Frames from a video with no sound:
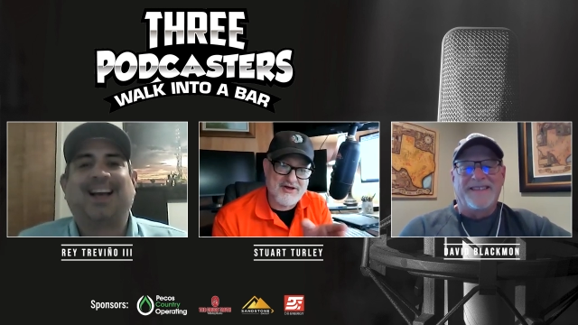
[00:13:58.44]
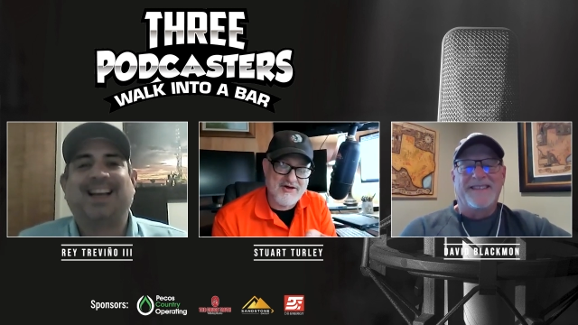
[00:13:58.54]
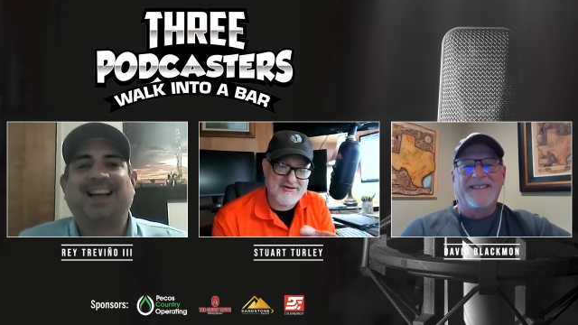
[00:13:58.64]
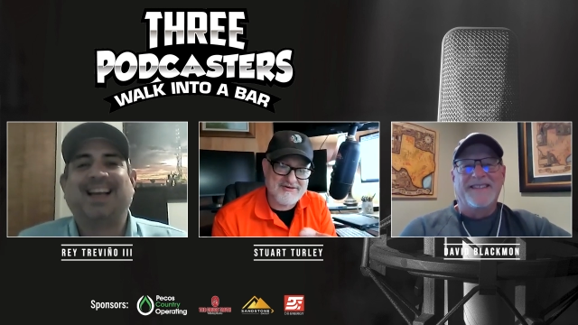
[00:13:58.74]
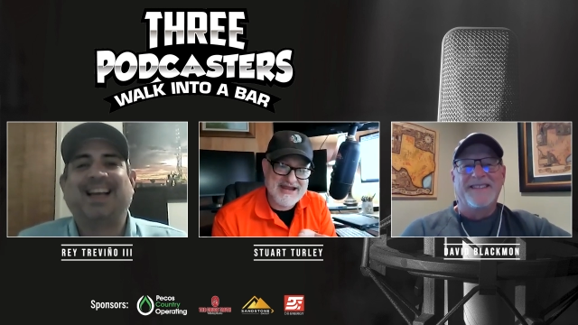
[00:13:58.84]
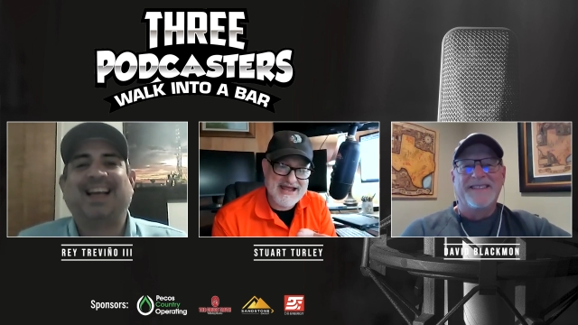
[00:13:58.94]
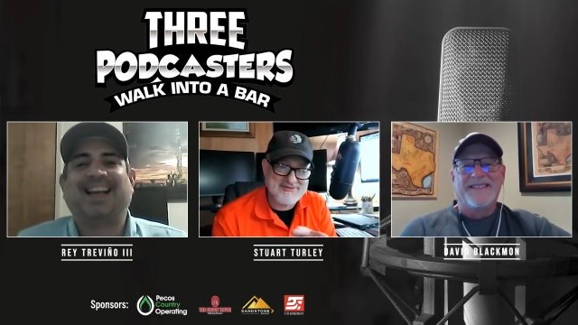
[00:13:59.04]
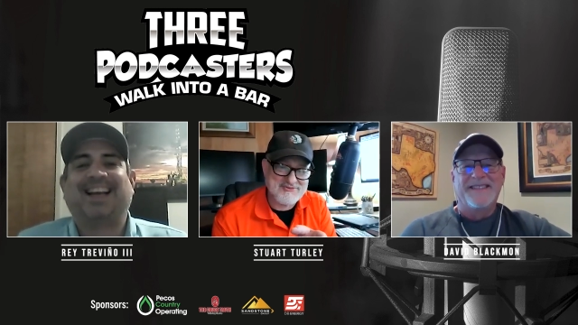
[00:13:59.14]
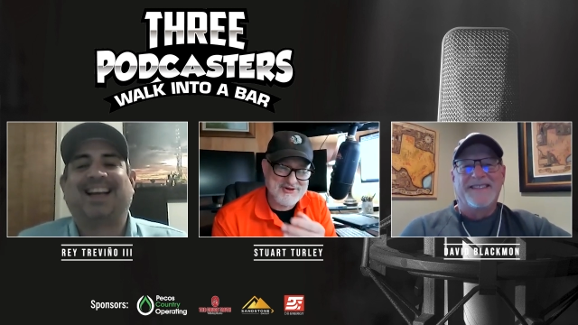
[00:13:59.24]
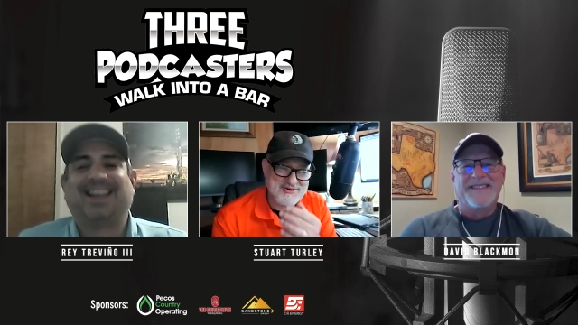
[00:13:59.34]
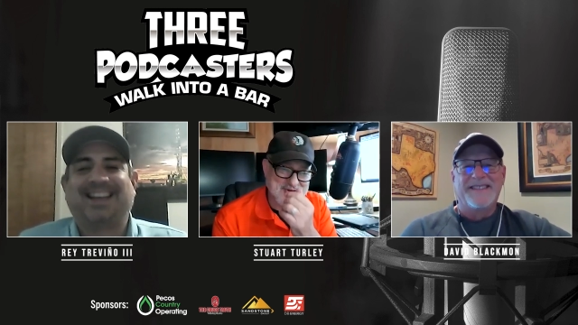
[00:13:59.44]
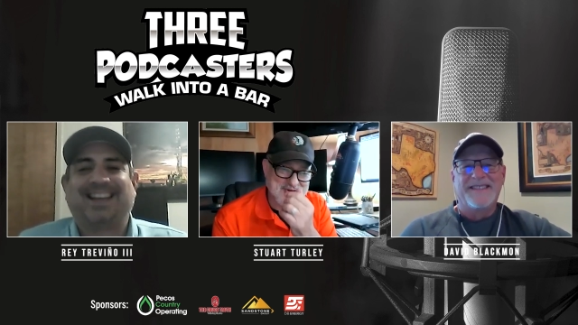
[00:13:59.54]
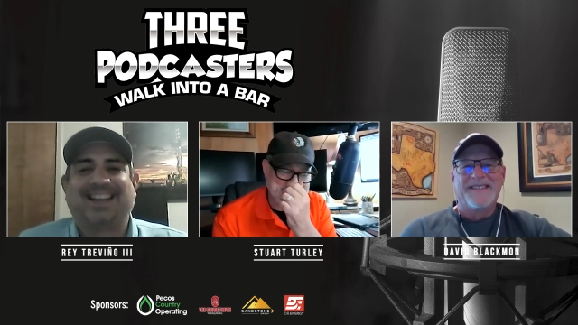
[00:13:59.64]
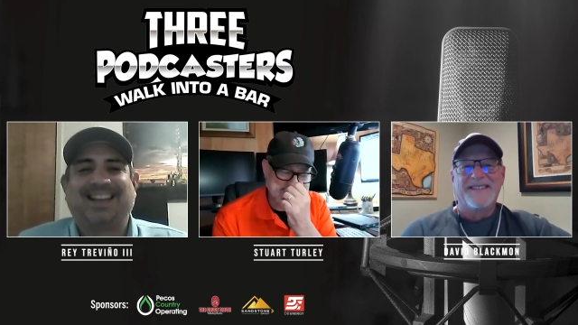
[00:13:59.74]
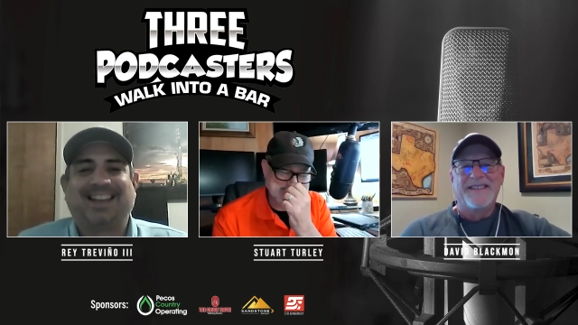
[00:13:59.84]
Speaker 1: along down the road
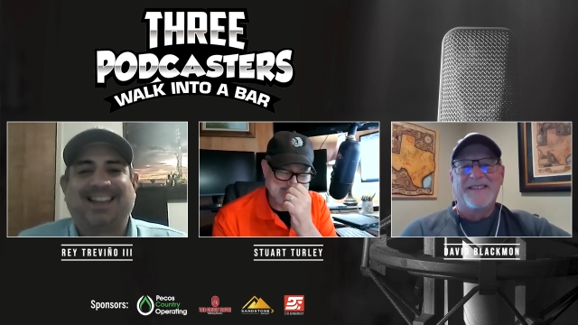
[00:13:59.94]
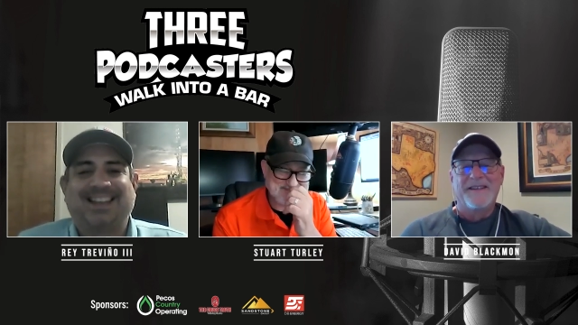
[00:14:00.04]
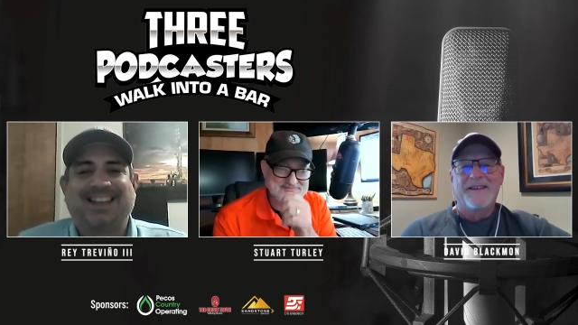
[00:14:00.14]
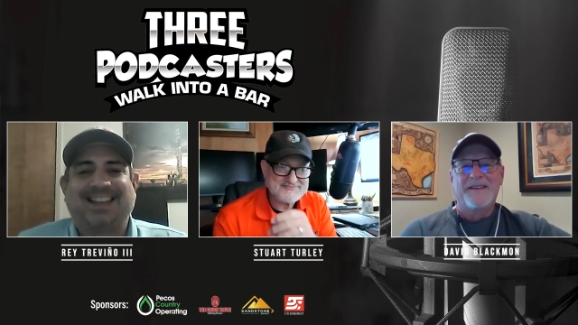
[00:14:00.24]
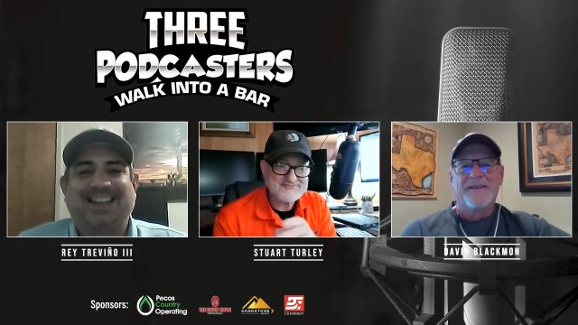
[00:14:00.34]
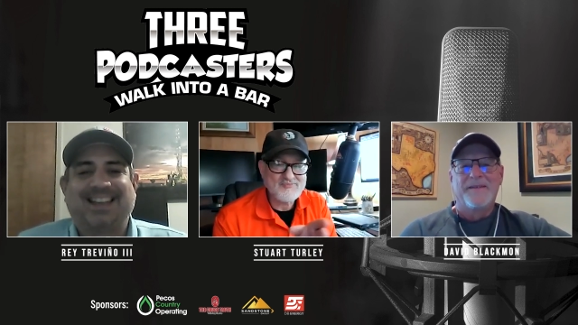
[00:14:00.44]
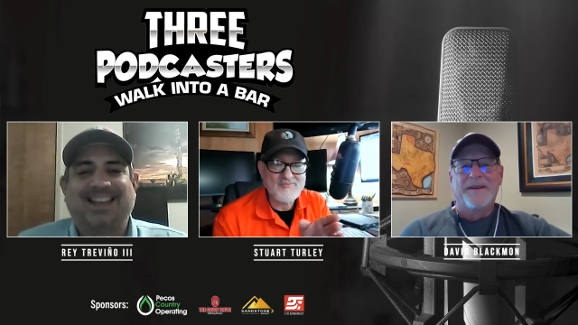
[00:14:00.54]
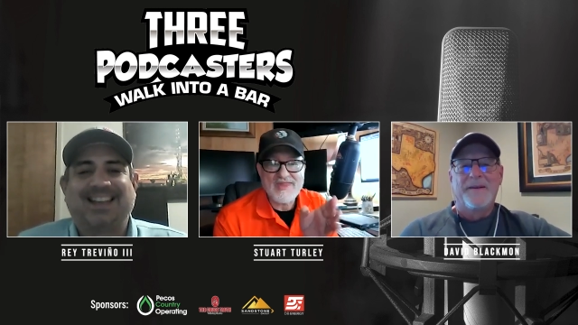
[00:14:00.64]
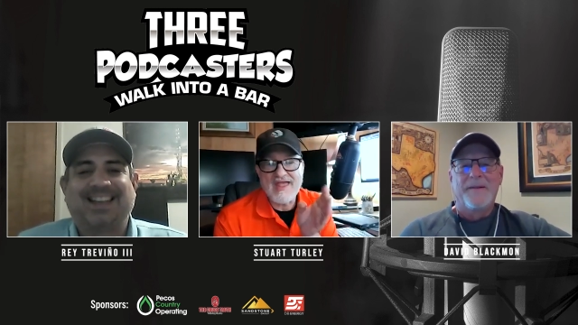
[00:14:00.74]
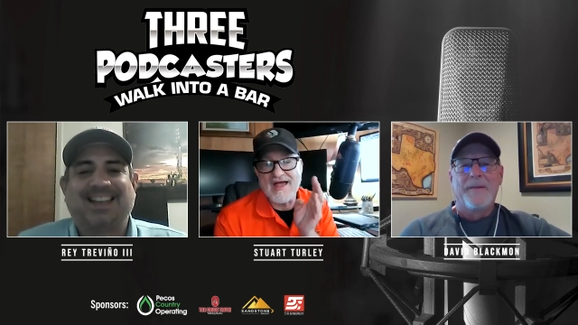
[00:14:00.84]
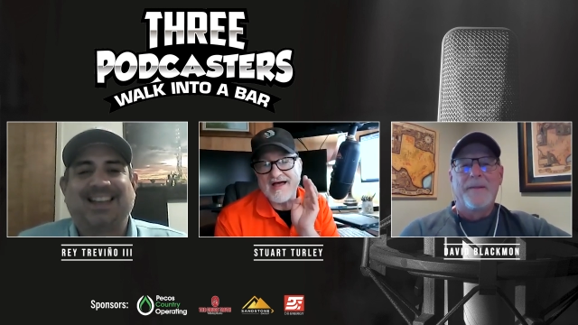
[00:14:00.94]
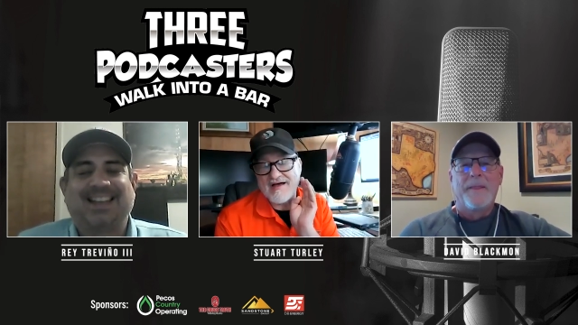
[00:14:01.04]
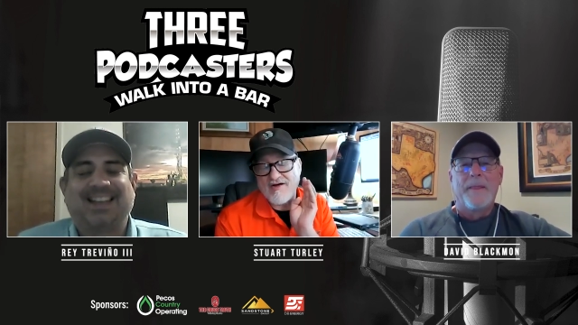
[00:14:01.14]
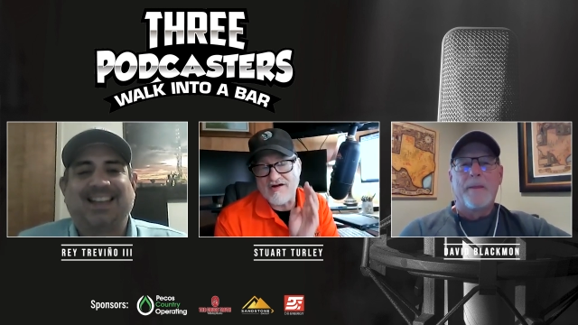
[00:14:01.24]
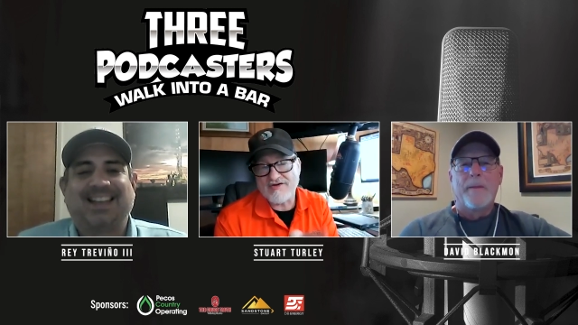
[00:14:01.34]
here,
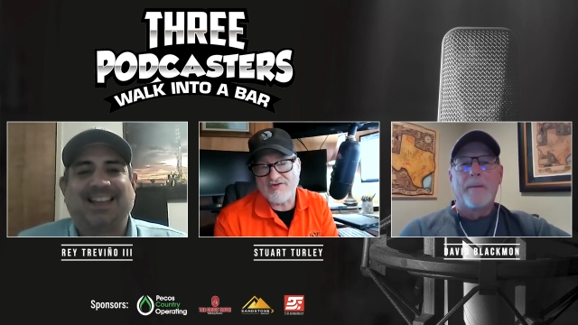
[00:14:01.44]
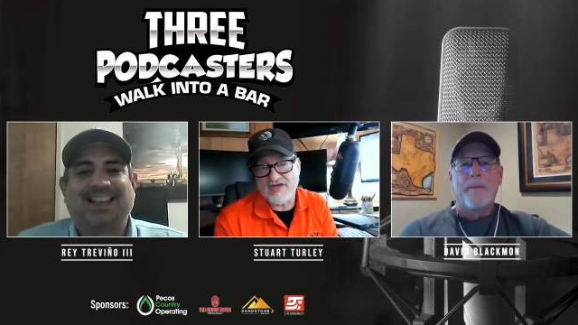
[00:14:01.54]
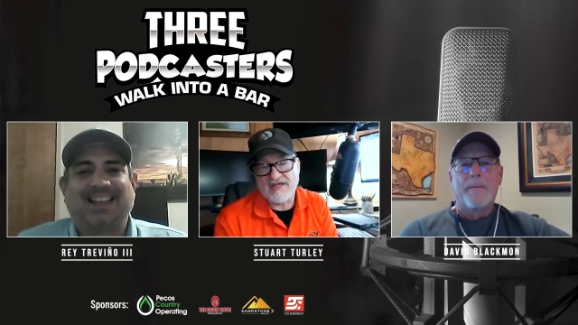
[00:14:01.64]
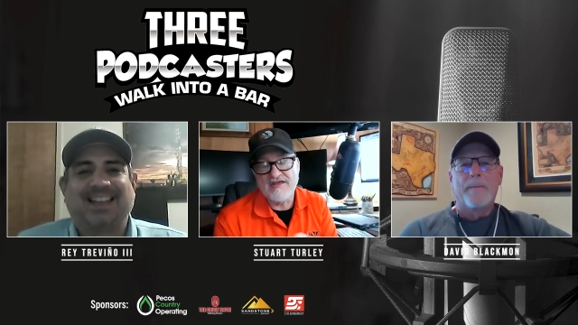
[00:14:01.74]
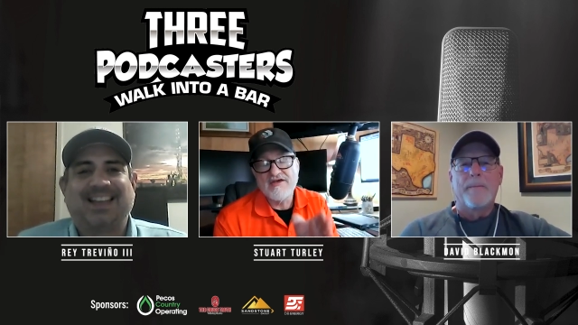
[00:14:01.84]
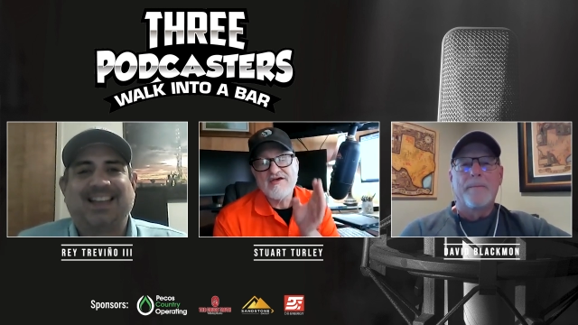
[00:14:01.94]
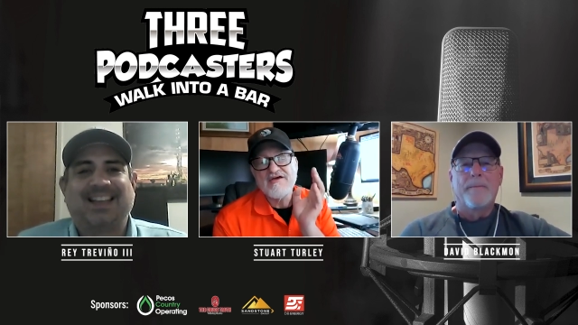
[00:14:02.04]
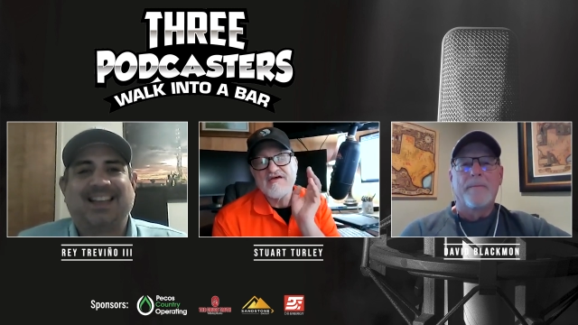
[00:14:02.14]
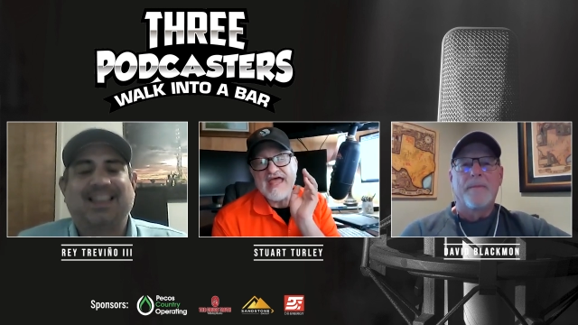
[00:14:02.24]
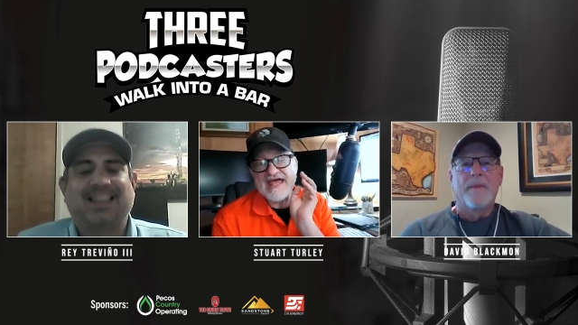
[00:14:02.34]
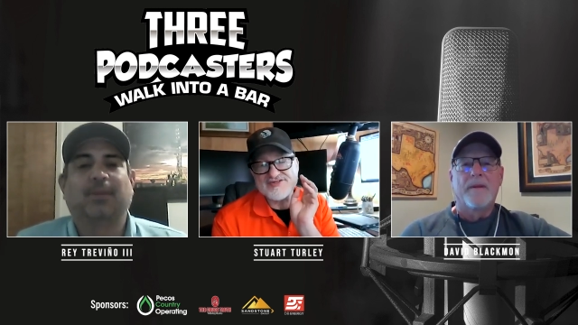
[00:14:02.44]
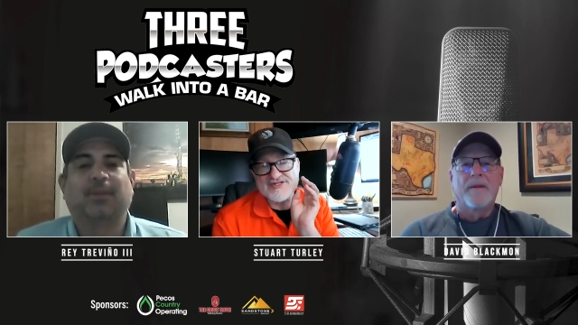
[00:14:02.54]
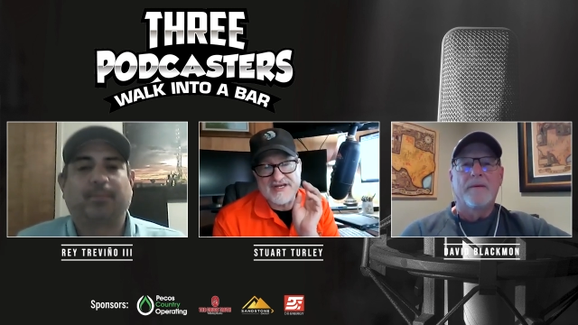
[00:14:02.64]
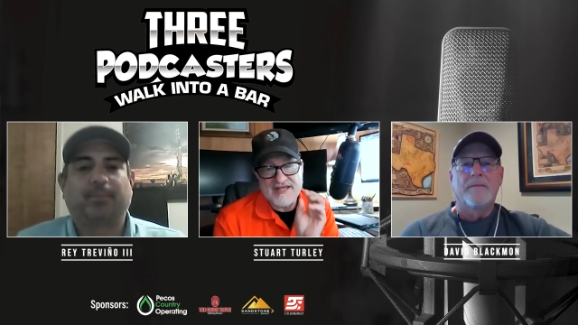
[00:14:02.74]
uh, RT as an